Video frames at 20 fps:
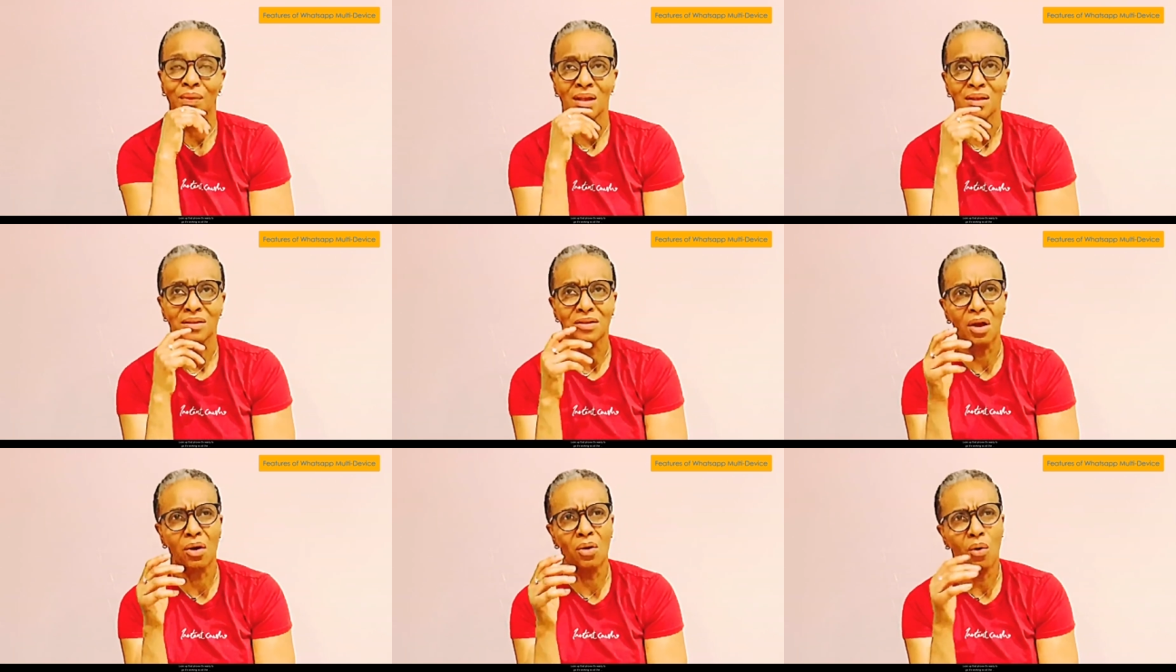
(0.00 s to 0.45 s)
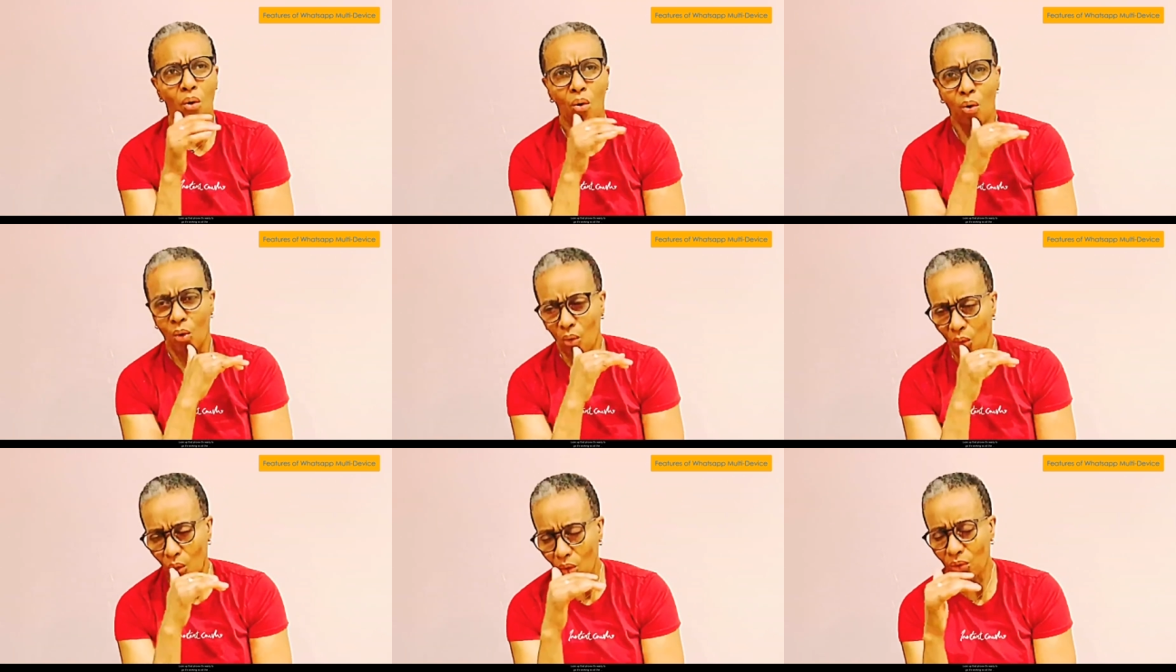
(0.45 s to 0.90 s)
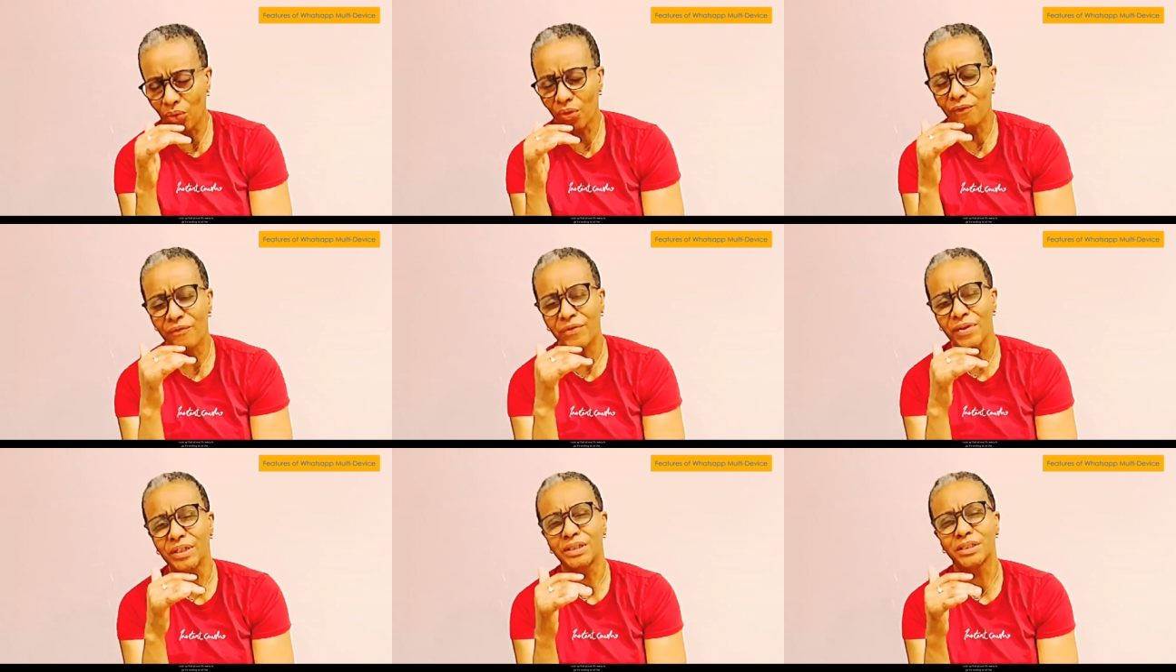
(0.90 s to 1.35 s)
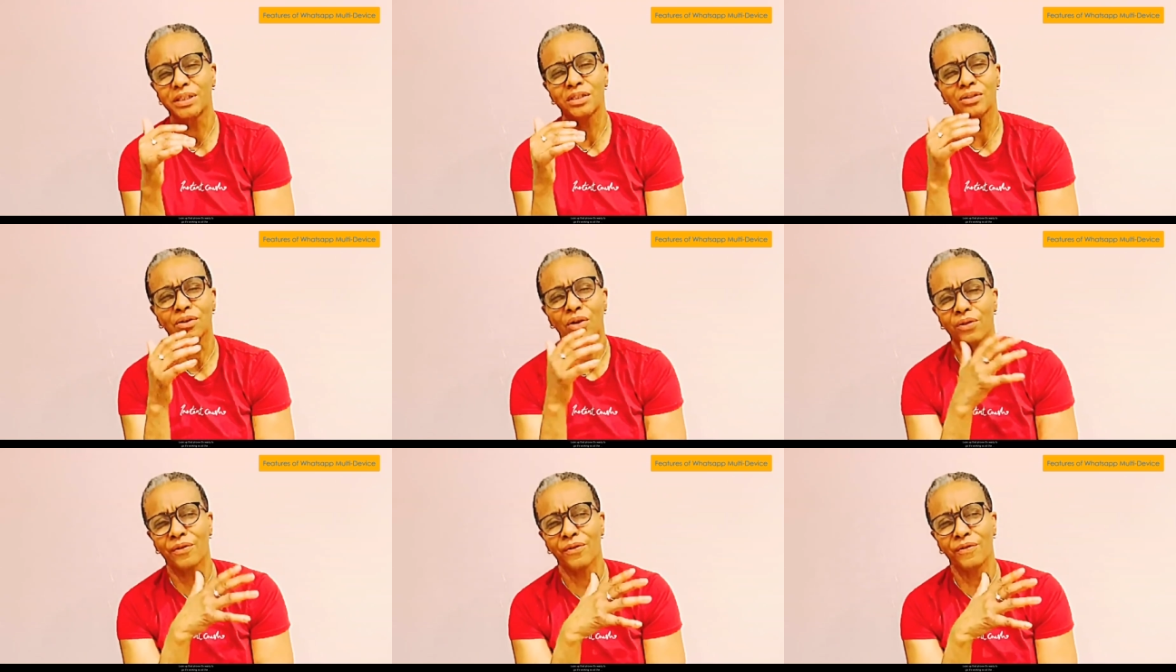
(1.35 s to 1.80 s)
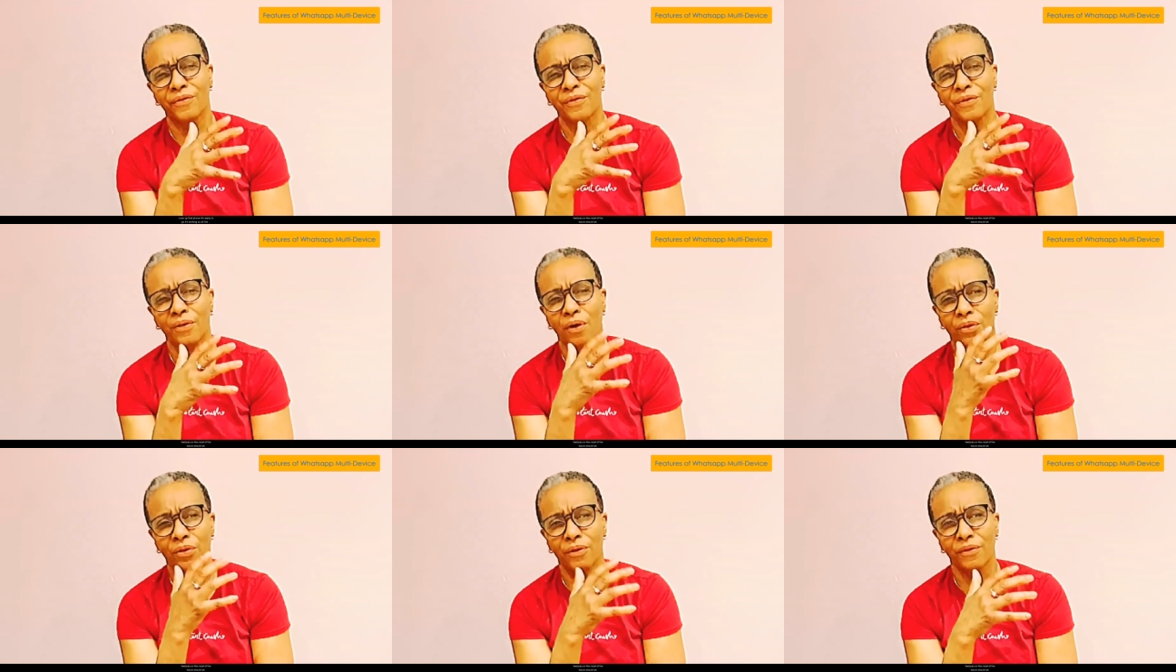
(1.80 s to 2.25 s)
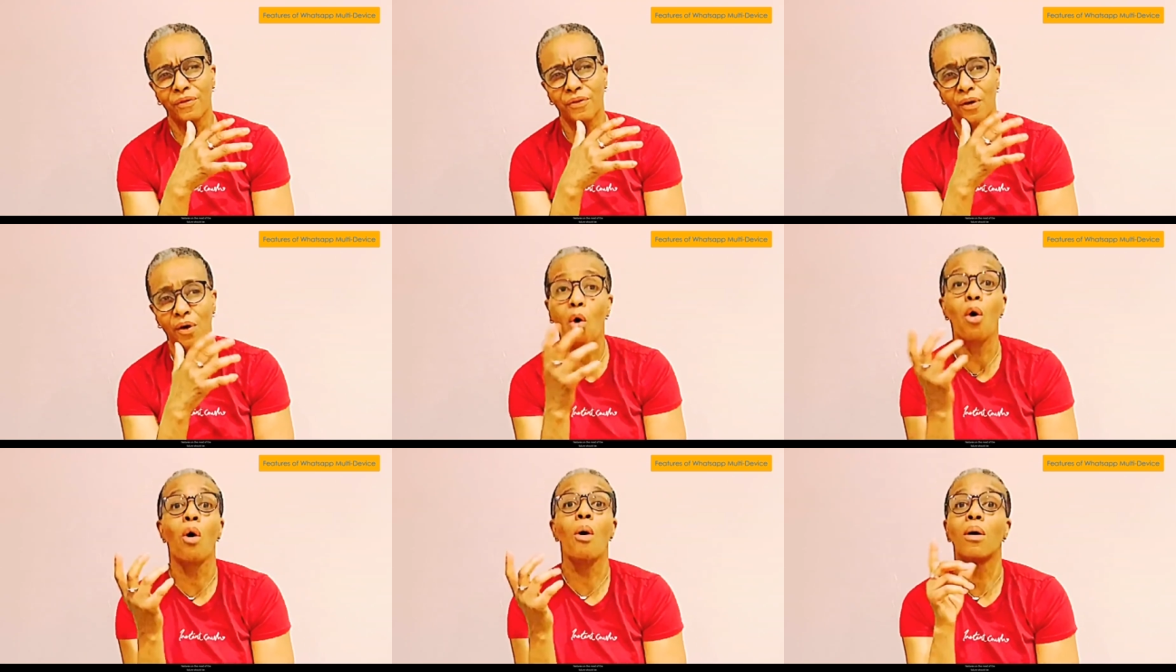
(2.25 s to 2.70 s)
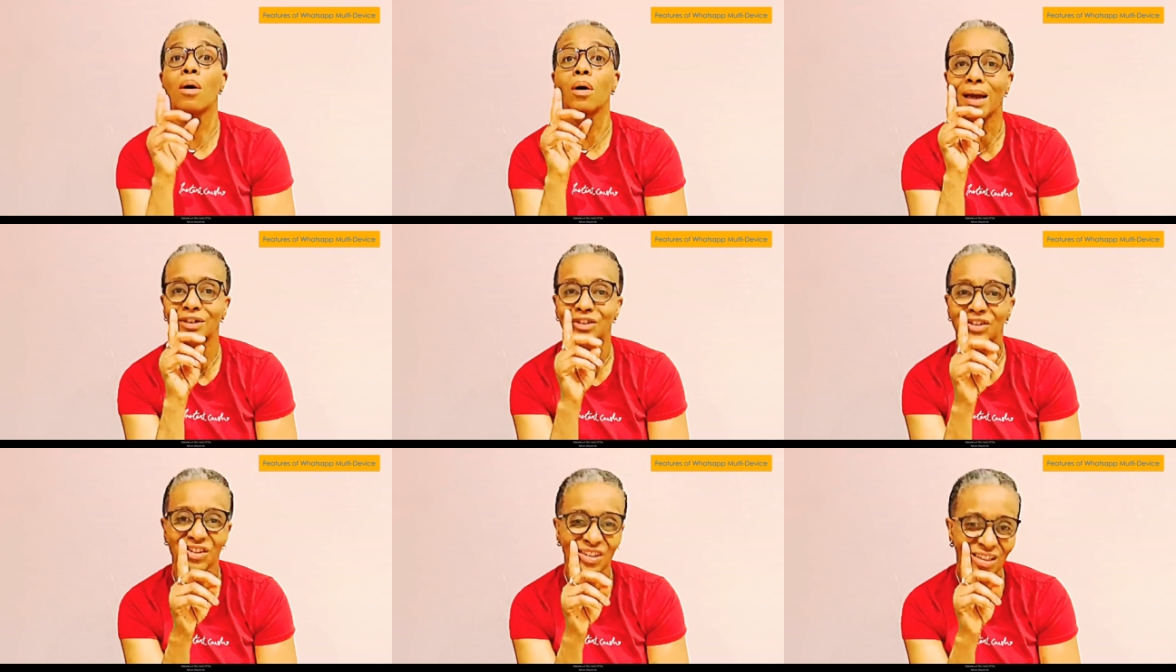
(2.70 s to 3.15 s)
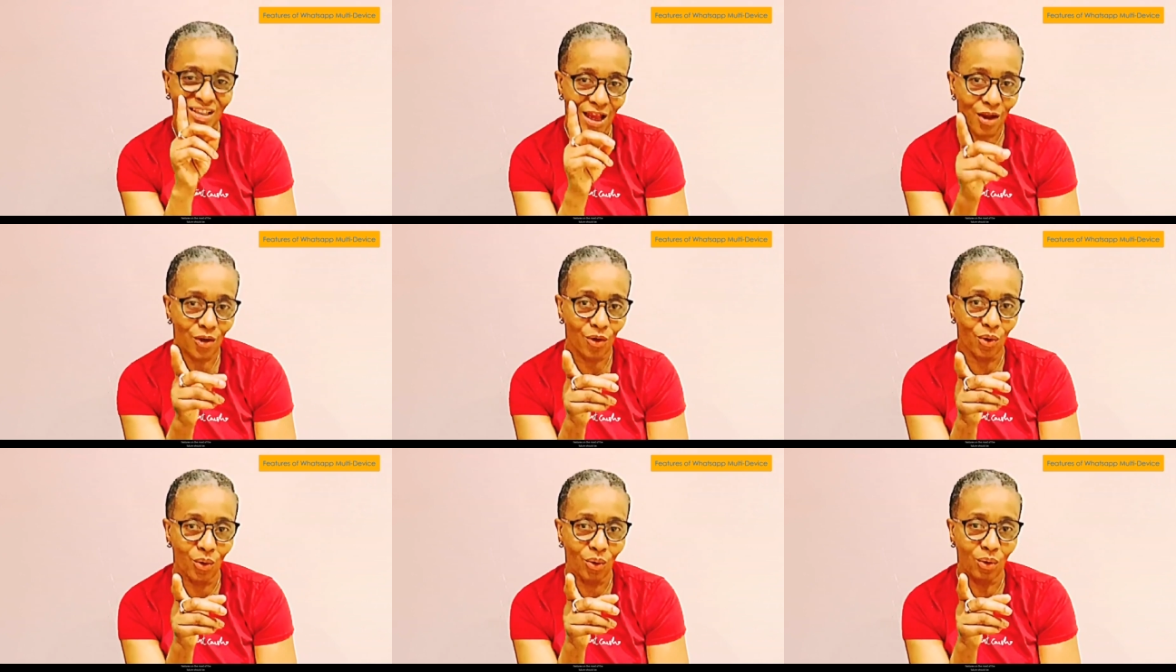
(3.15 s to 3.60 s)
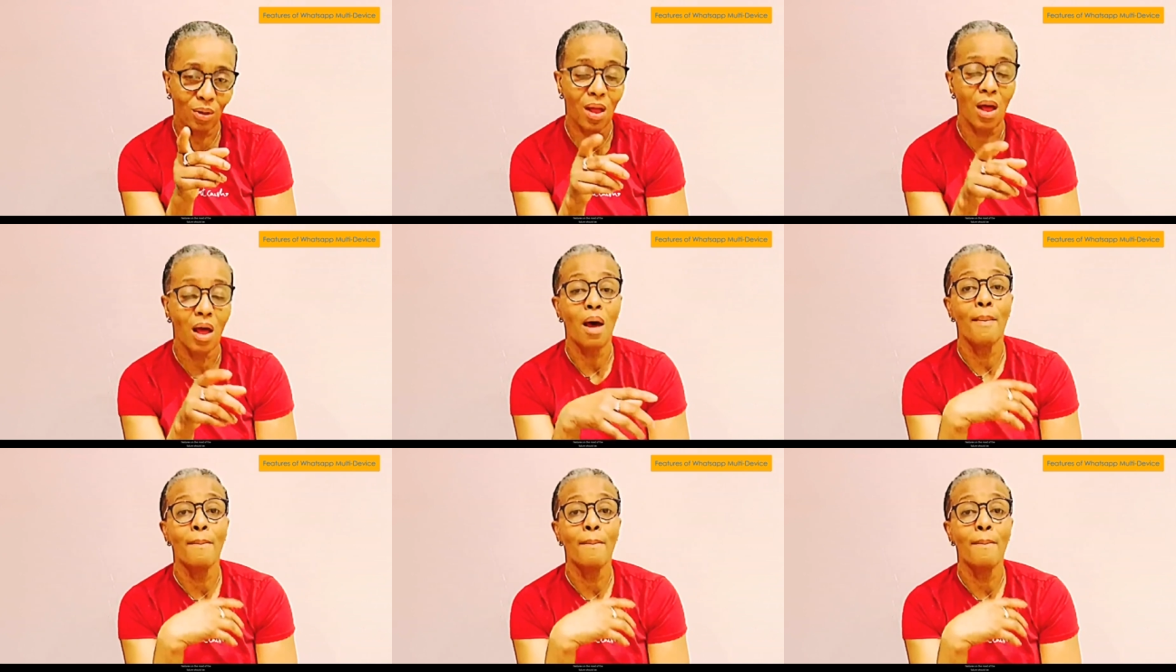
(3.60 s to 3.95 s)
So all the features on the on the or I shouldn't say all,